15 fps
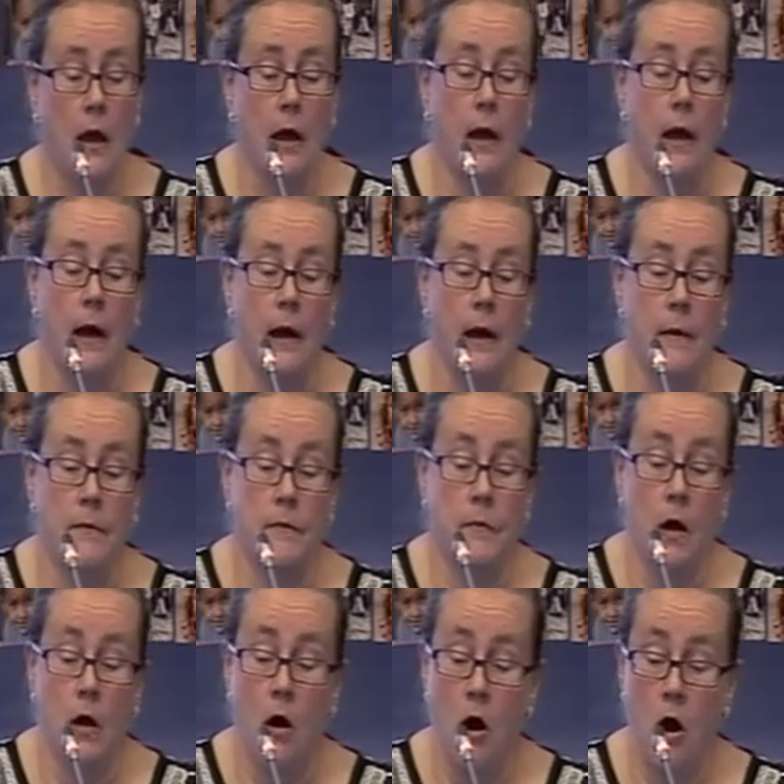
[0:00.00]

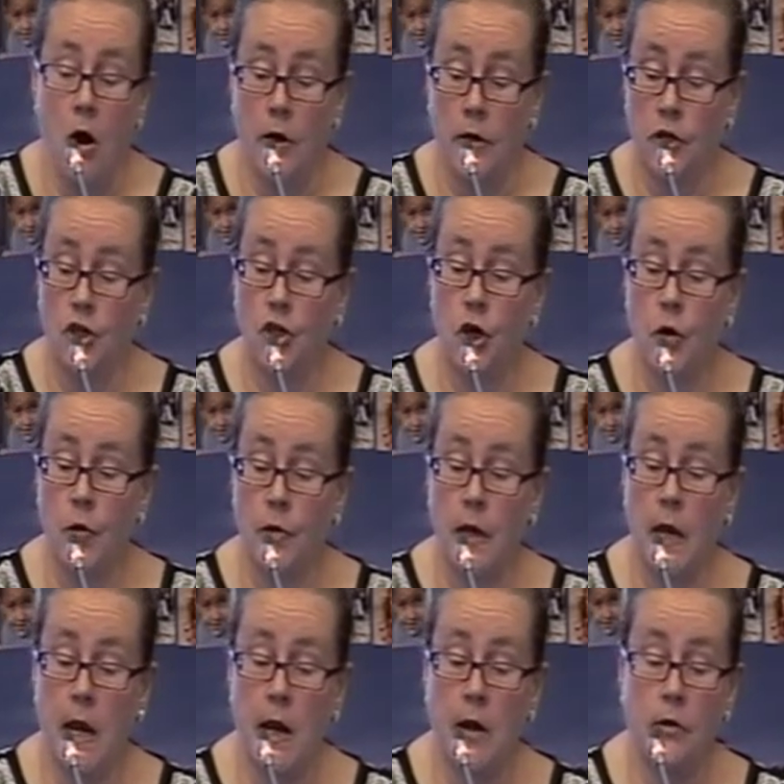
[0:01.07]
are shown
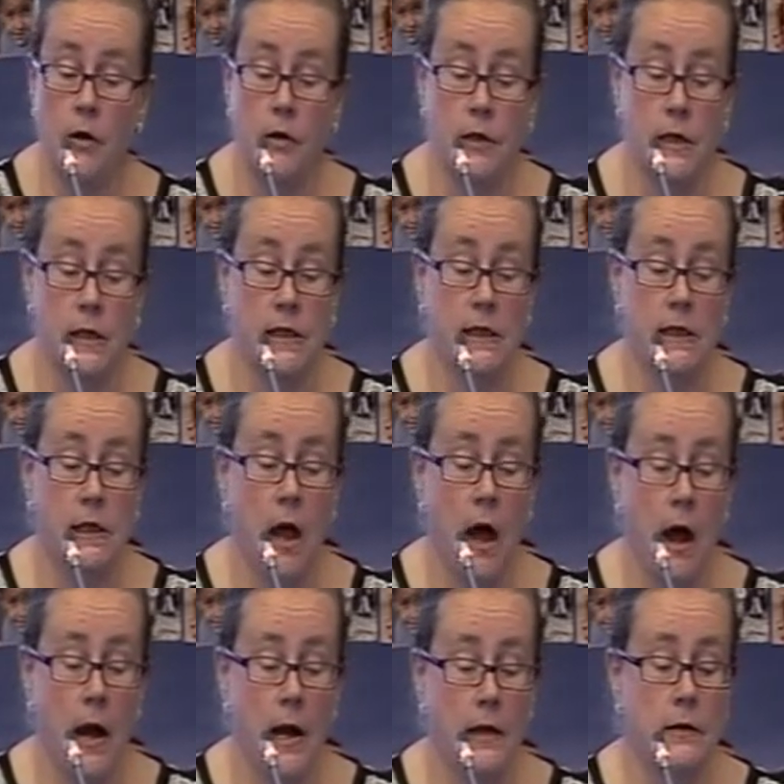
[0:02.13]
here on this
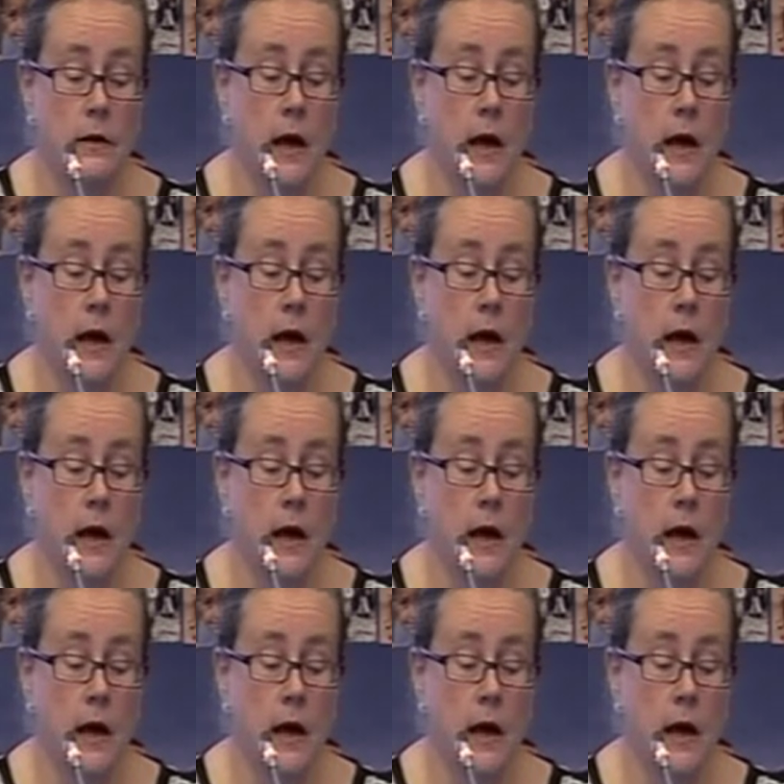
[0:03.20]
slide.